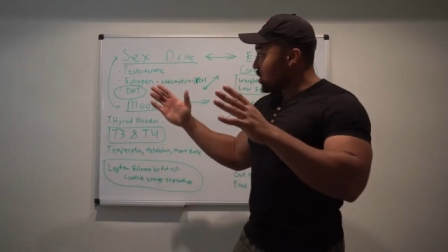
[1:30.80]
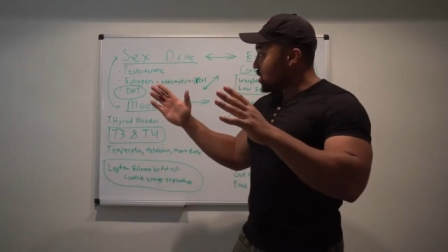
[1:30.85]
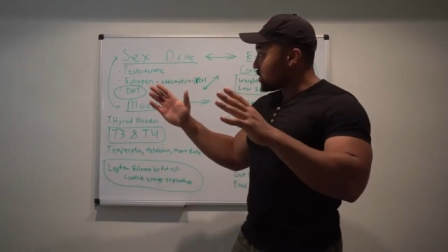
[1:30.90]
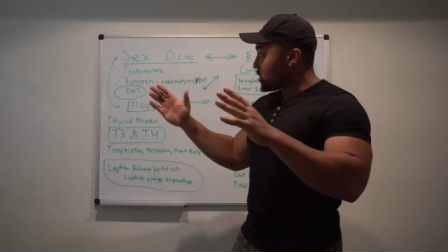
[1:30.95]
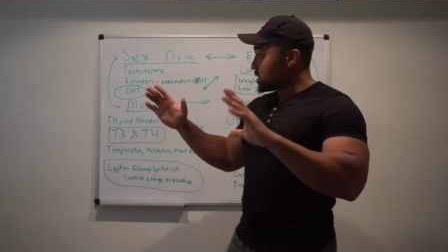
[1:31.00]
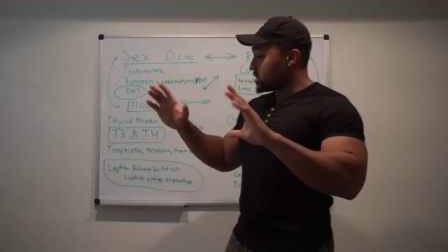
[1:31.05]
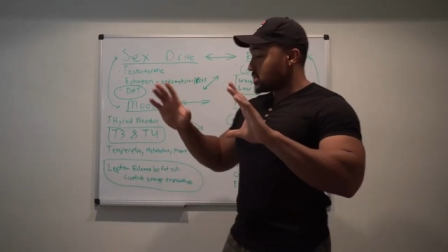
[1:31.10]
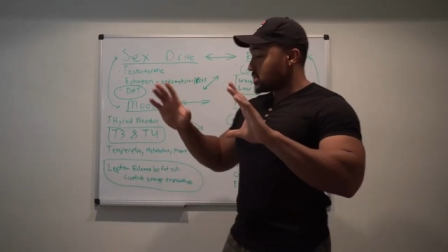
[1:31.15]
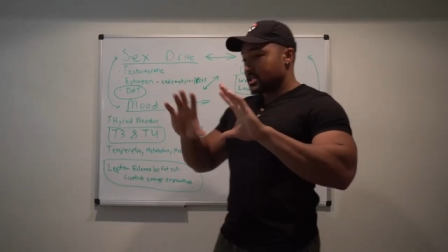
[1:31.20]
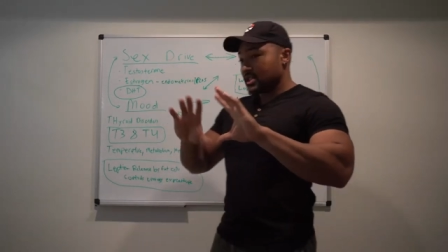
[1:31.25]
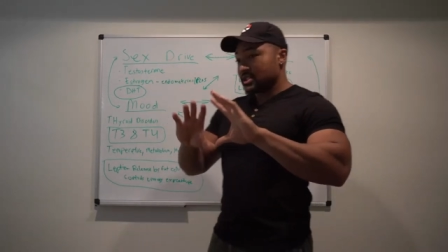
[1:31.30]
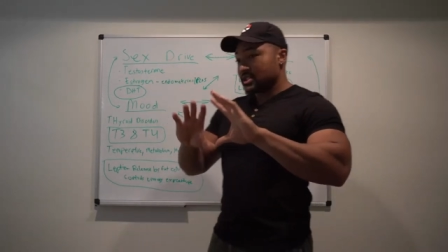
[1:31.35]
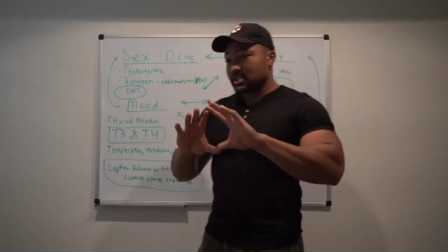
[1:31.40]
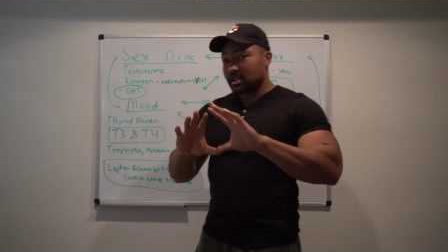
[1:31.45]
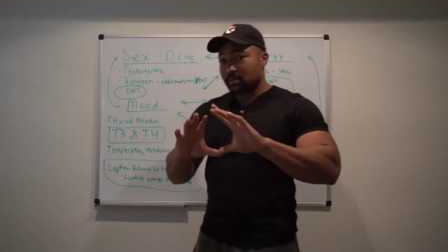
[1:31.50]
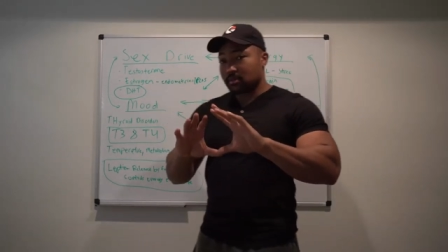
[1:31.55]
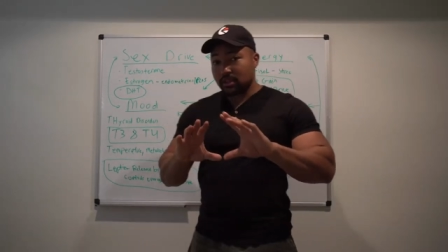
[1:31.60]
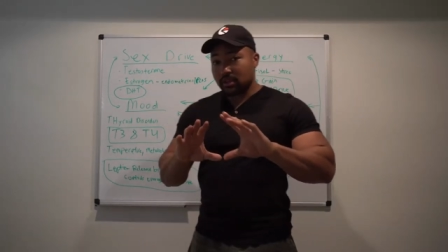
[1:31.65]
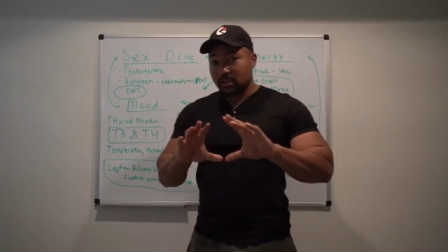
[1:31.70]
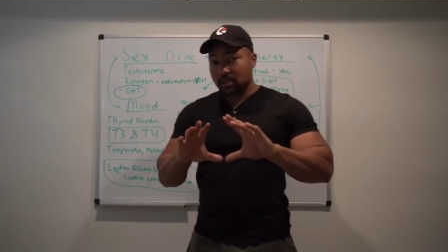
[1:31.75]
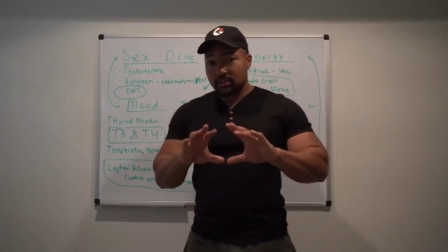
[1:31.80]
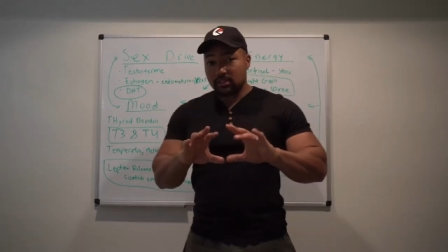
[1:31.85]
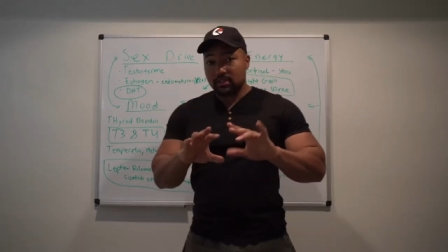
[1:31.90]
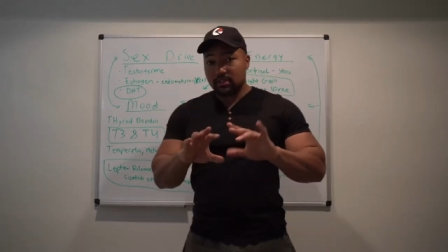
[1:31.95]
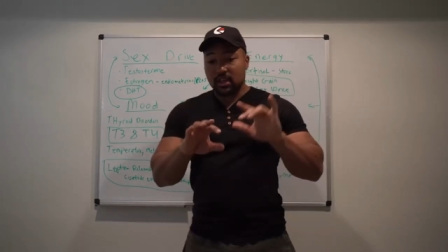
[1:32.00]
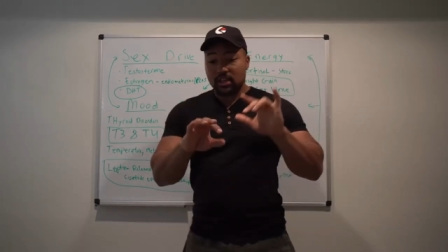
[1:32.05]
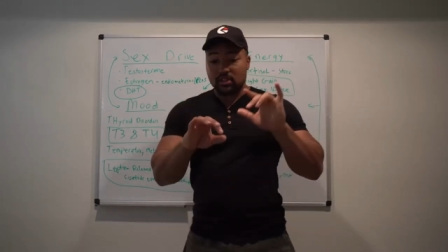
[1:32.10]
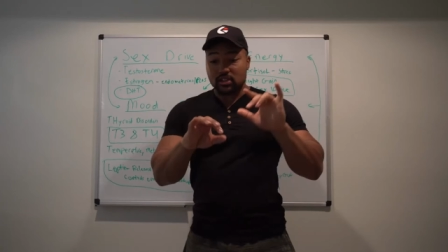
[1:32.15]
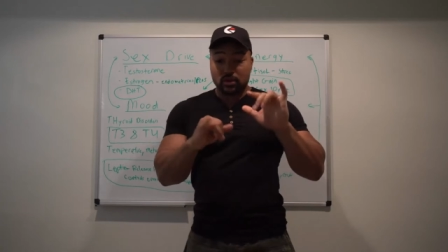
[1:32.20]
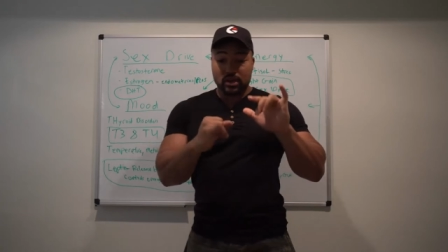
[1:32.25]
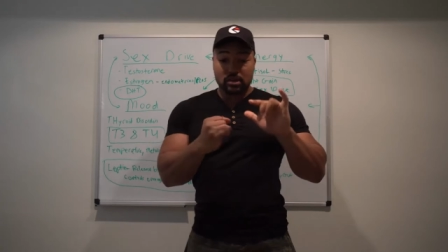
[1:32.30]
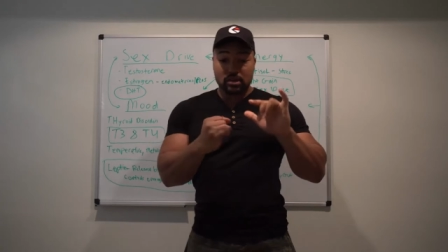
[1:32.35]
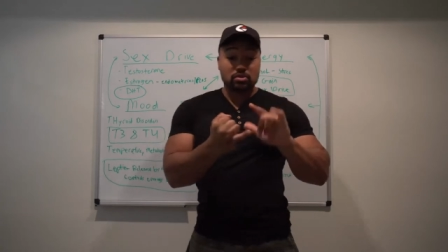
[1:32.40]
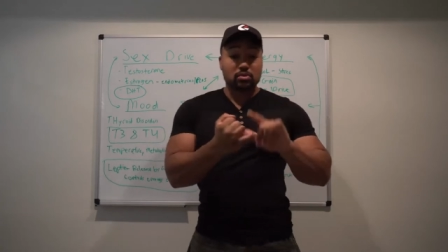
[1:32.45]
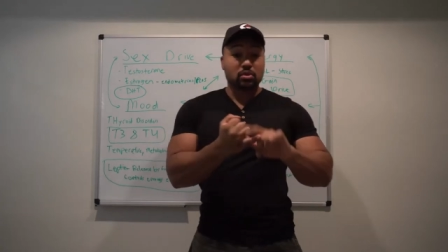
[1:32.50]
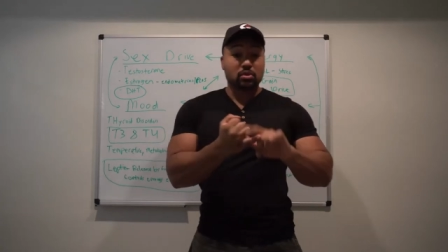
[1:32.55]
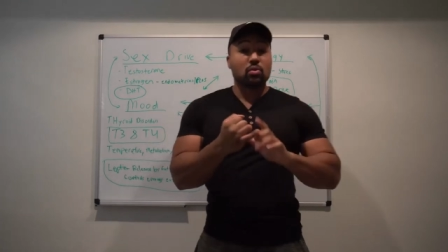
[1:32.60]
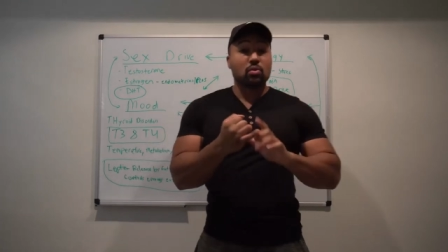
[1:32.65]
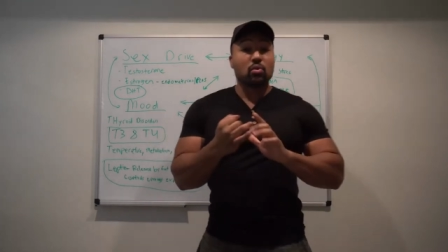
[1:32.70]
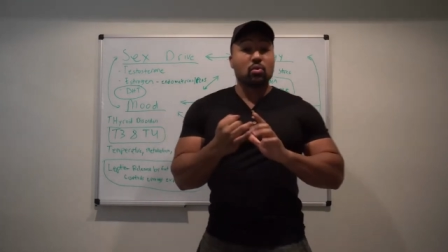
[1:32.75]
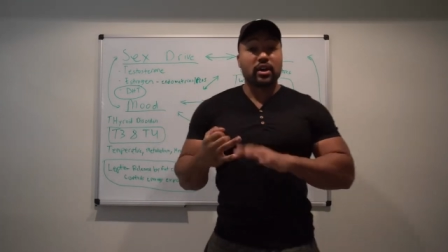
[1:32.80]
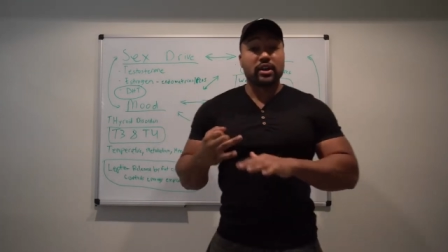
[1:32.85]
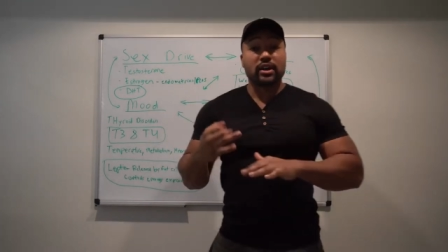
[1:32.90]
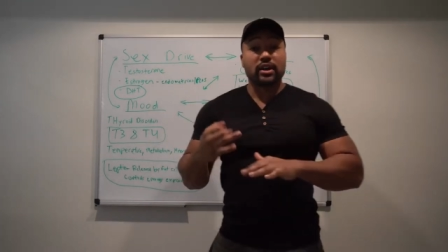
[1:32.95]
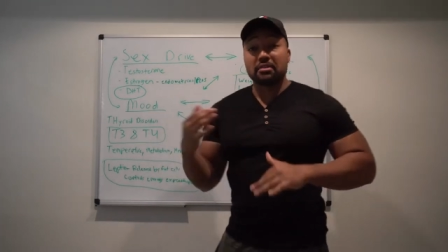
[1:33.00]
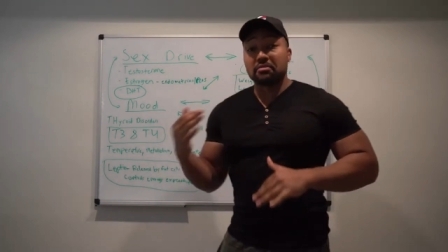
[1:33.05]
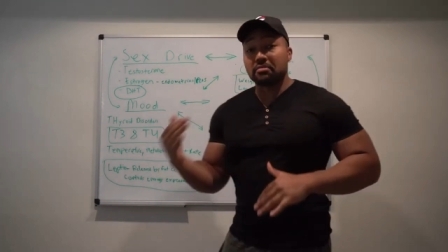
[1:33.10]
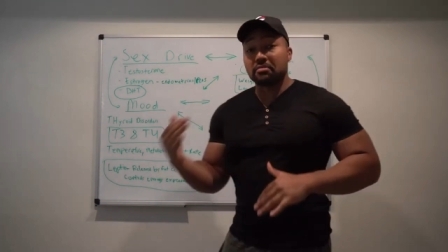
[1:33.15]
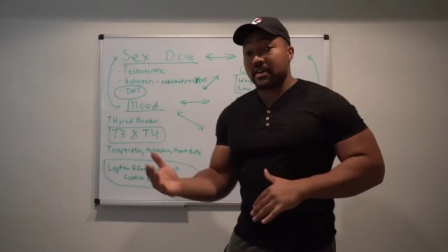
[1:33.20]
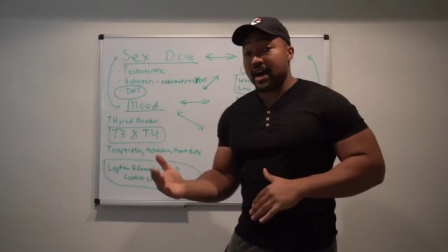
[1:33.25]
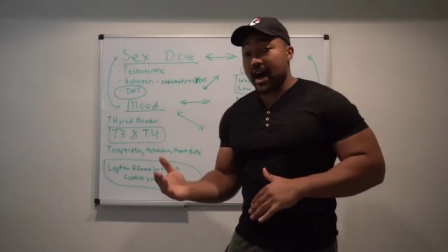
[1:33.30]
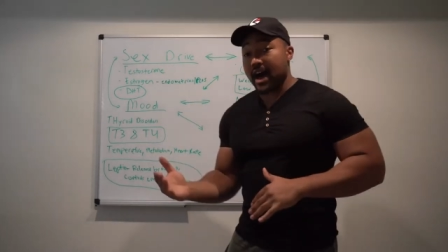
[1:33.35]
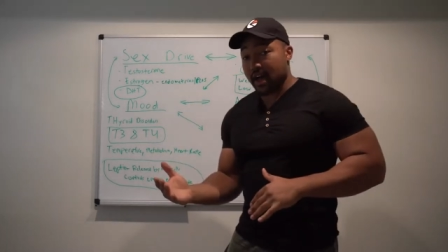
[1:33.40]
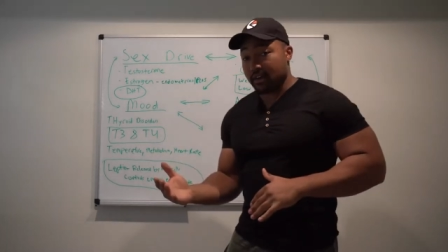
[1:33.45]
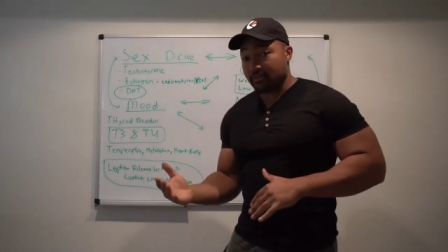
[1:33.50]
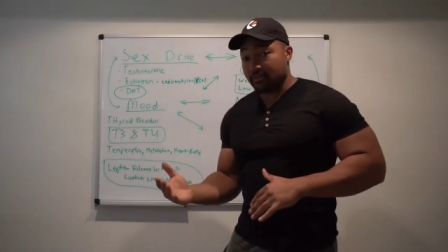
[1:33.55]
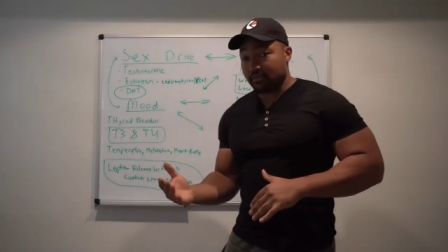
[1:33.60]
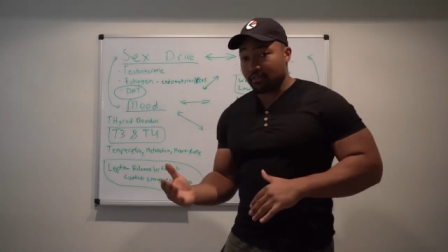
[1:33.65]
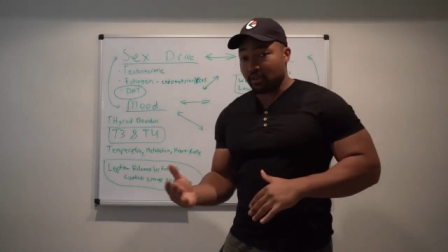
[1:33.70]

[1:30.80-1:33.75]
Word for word: on this system is it's rated between one and five.